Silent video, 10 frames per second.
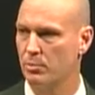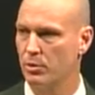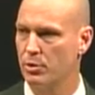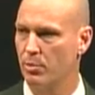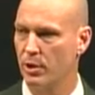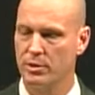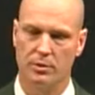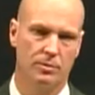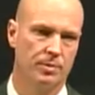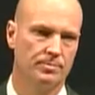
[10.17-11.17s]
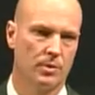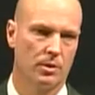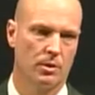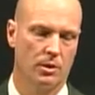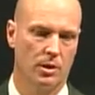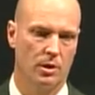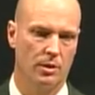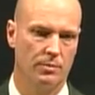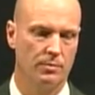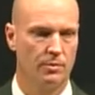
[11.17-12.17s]
perspective on
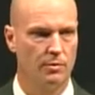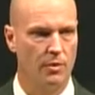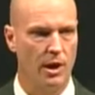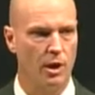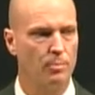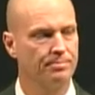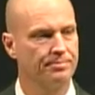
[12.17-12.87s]
Val,